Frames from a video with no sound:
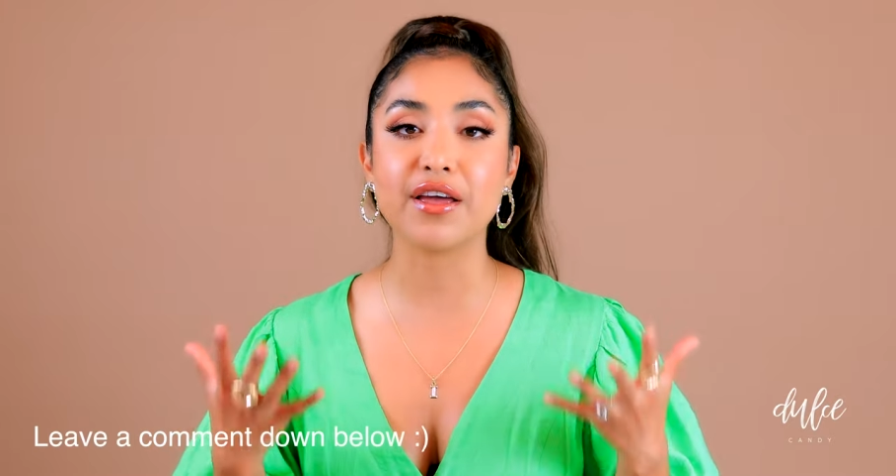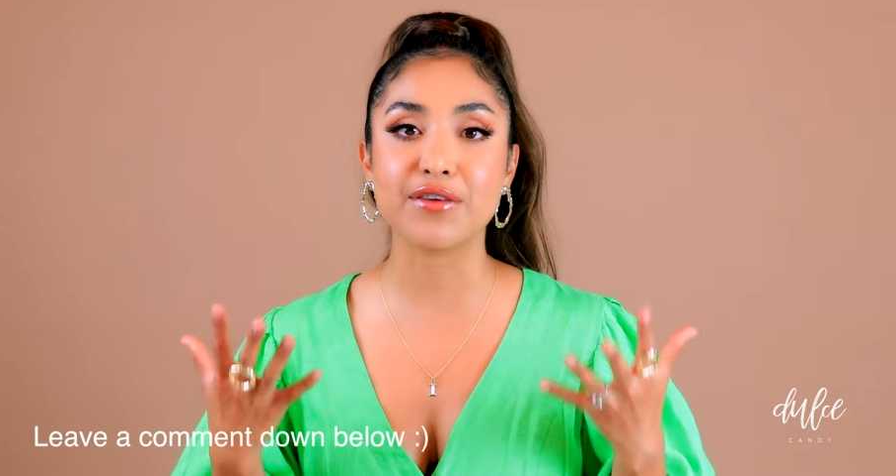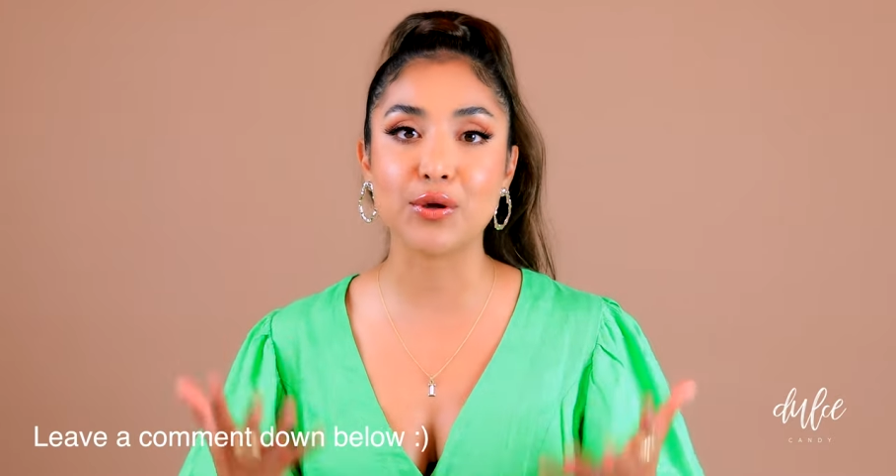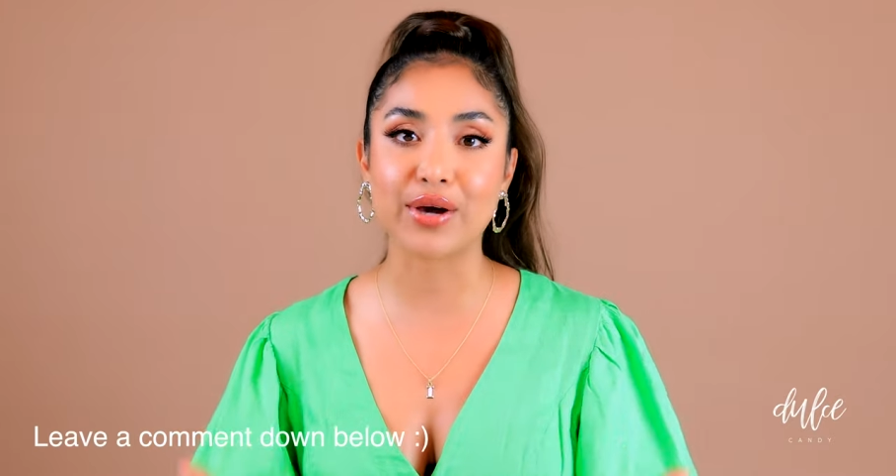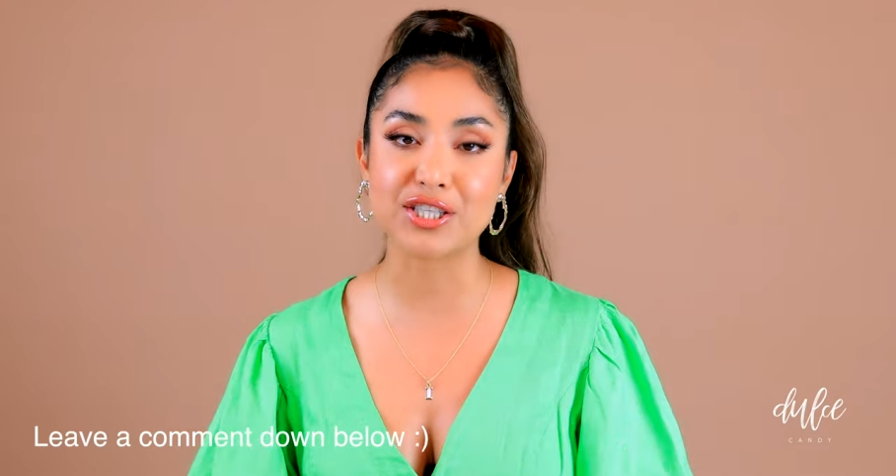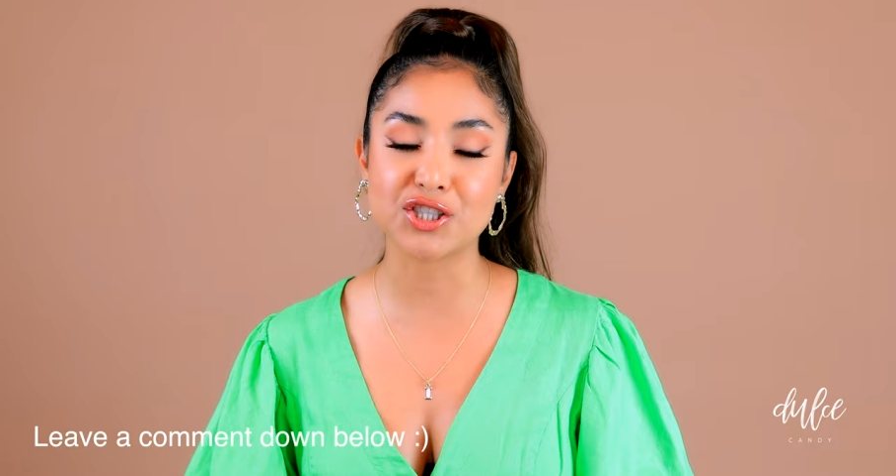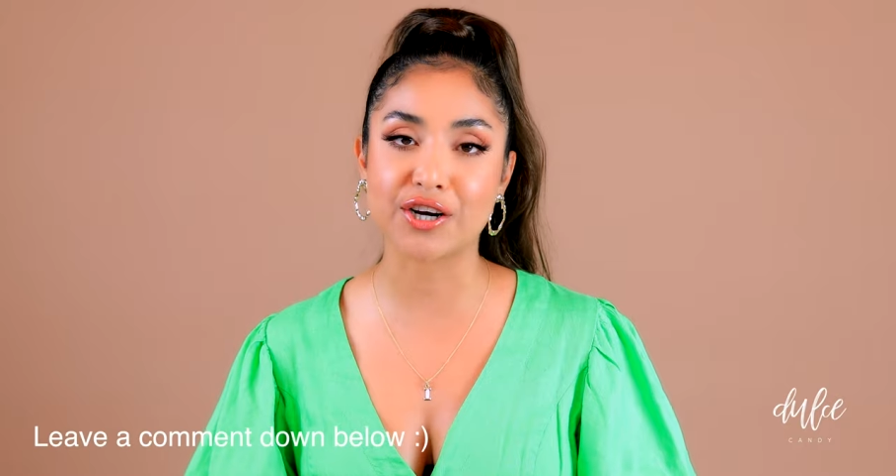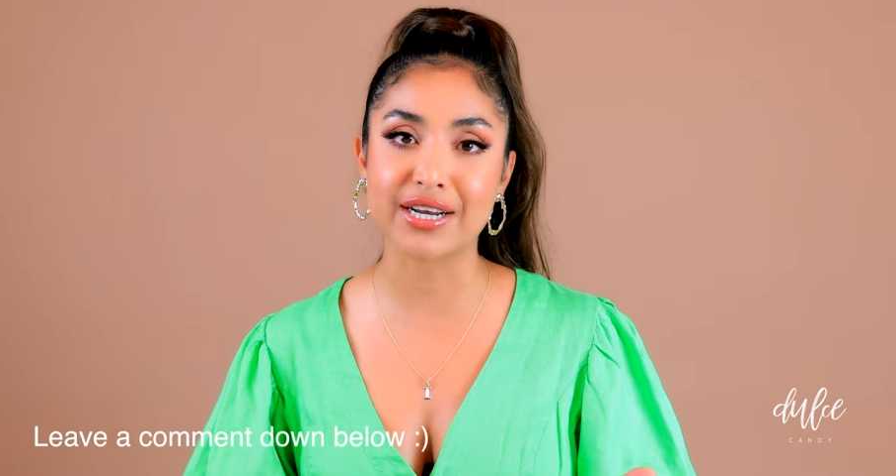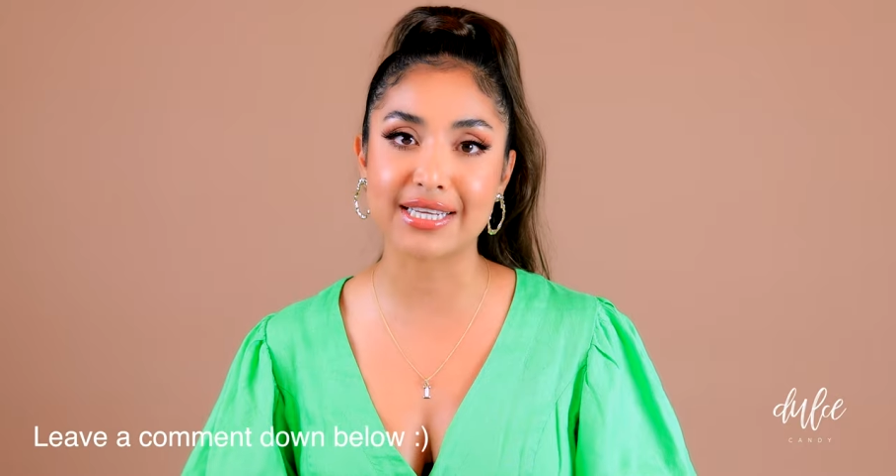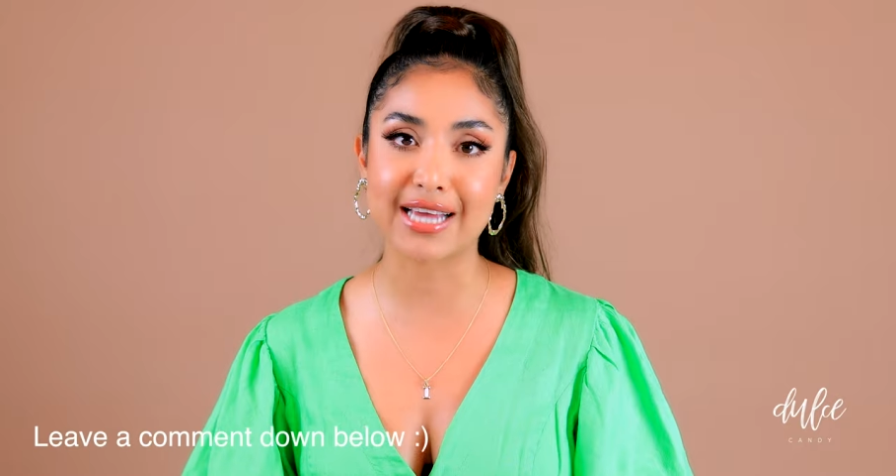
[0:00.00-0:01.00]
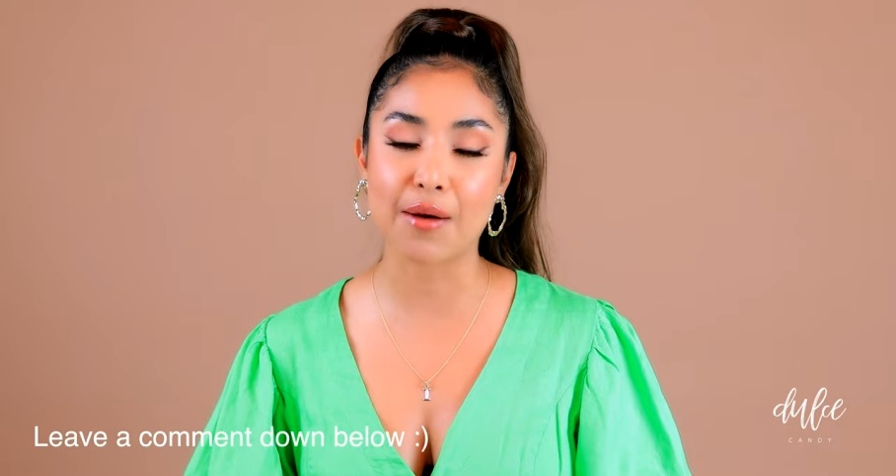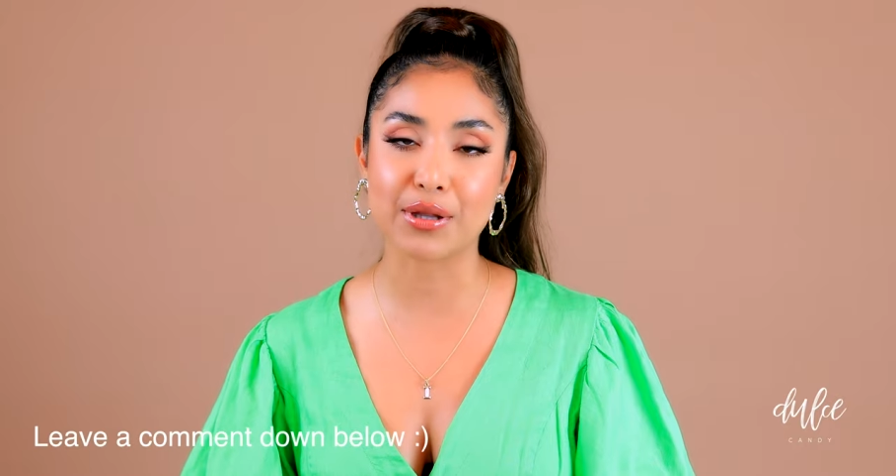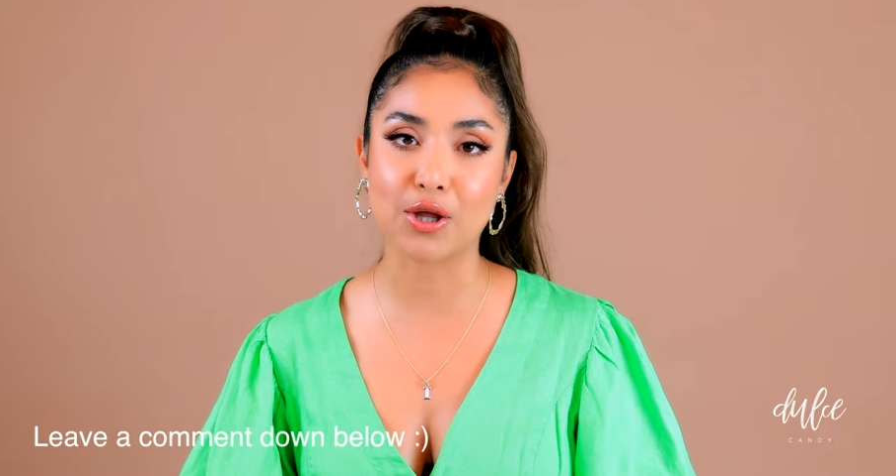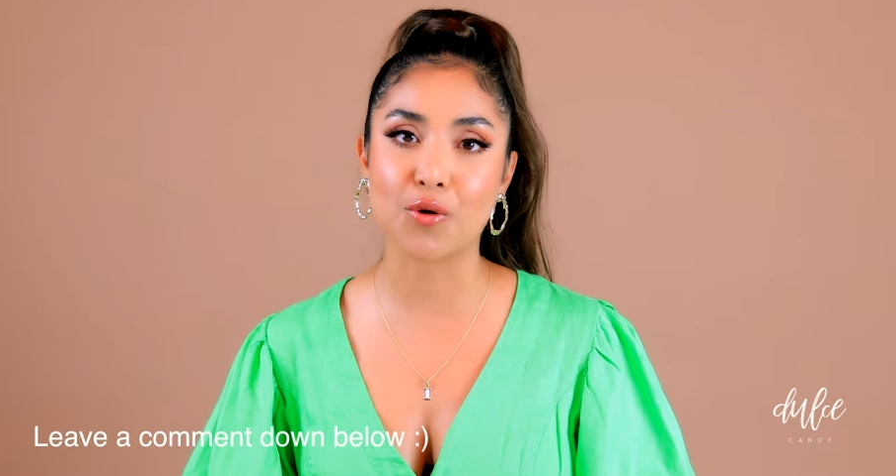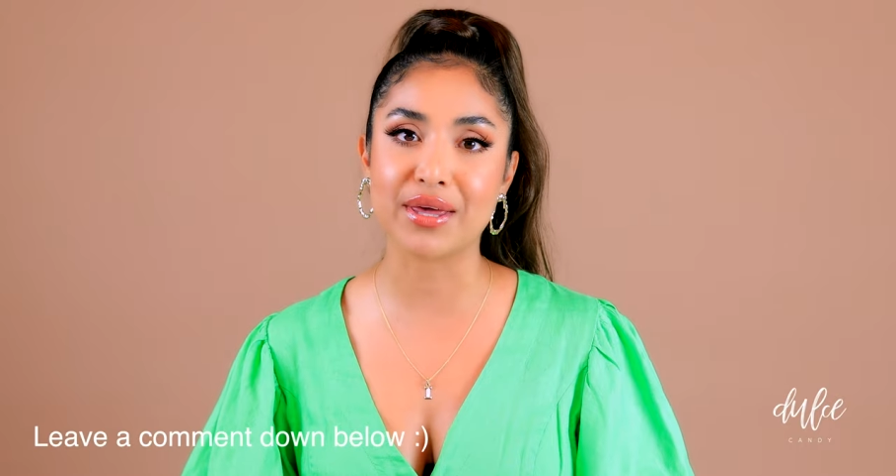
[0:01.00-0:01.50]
if you guys shared it down below,